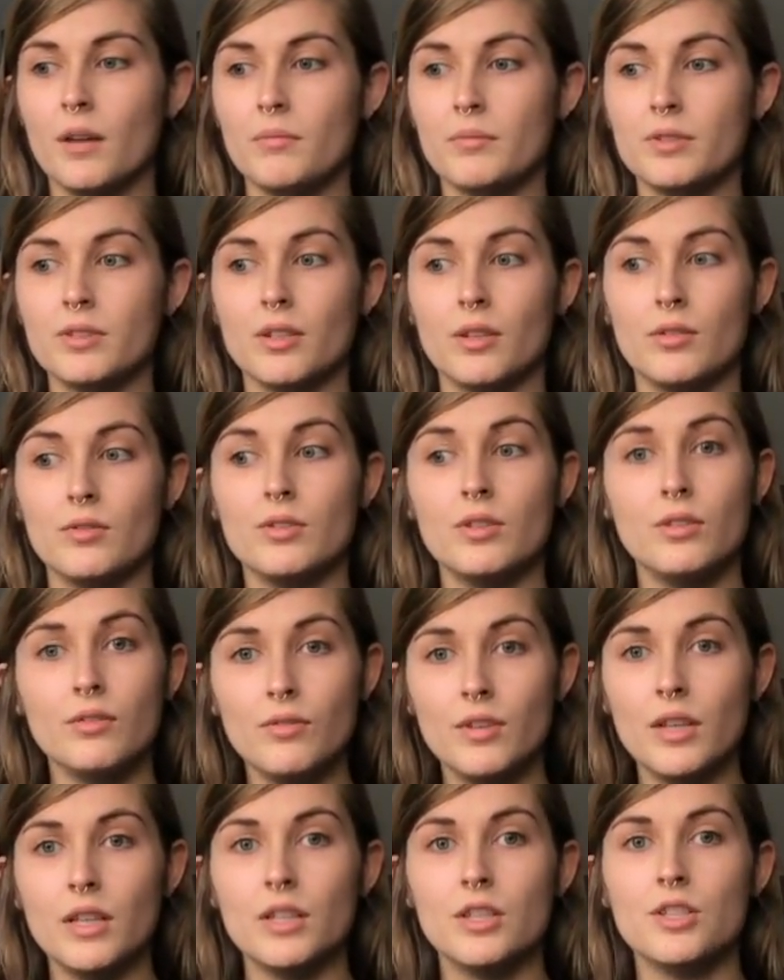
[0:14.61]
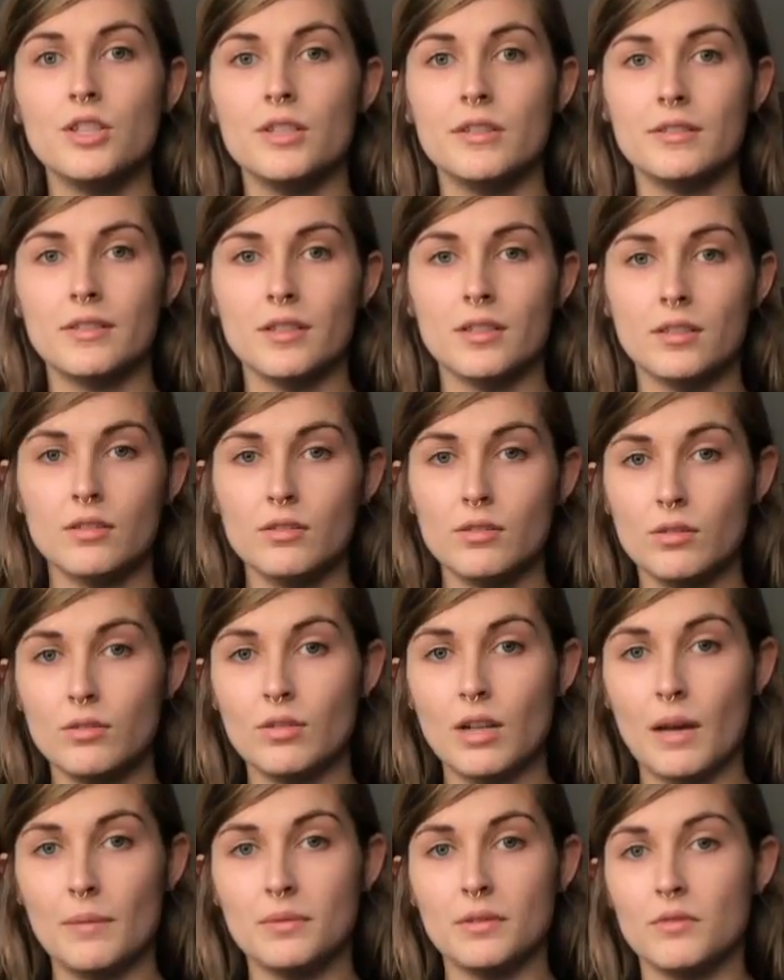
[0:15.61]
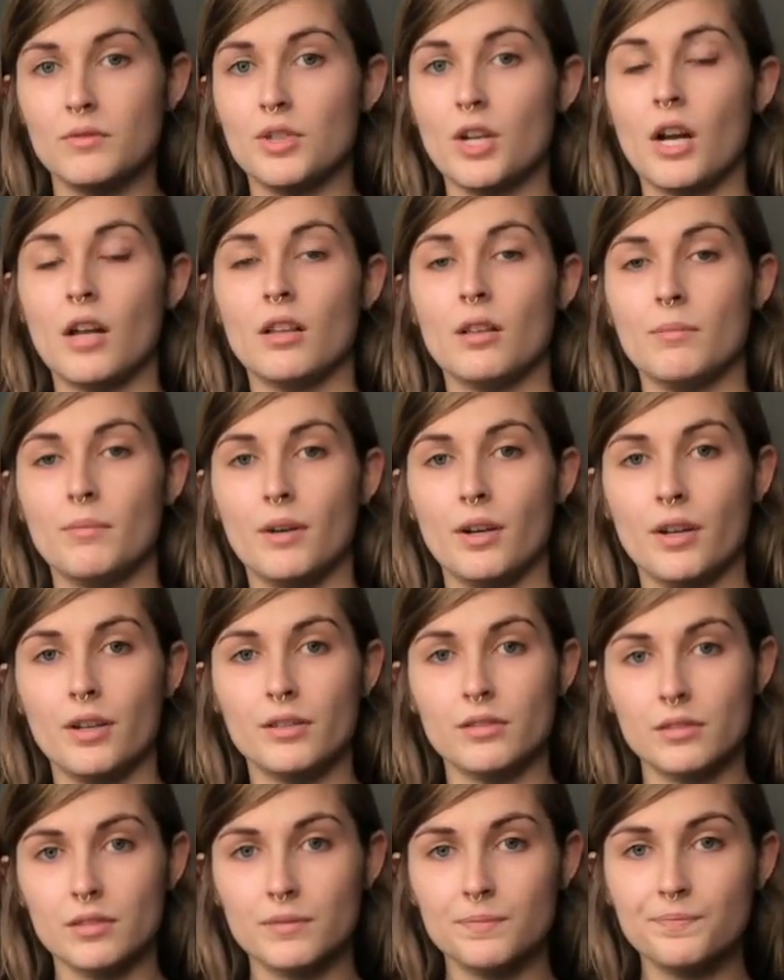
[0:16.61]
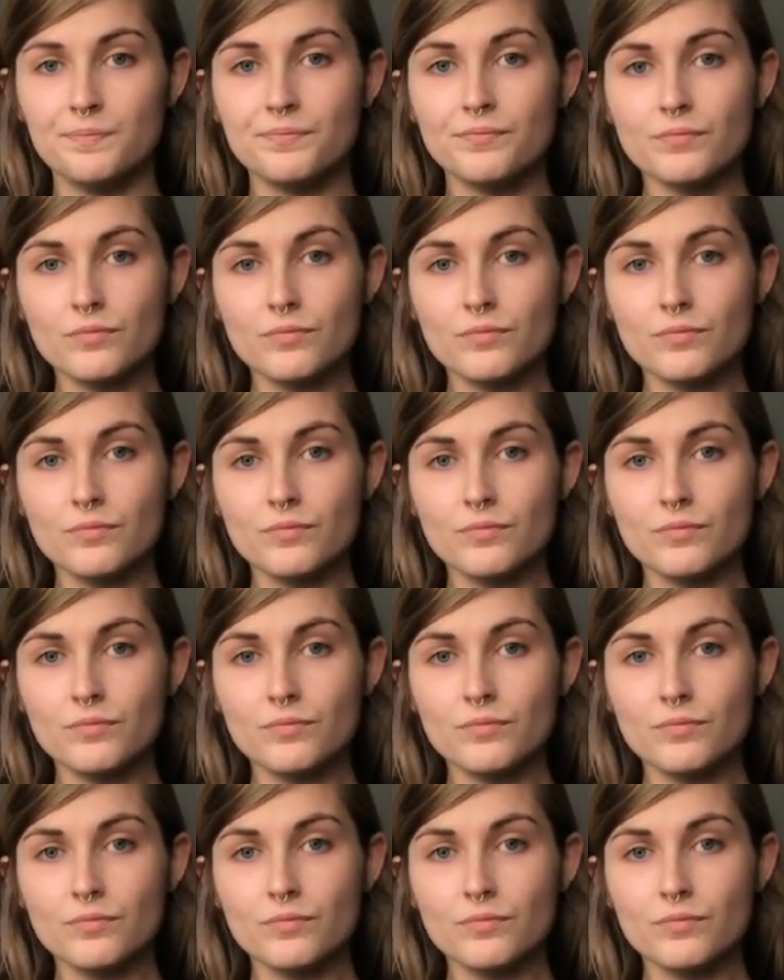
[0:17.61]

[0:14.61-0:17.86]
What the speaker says: So 2 vegan cheeses, 2 types of chocolate bars,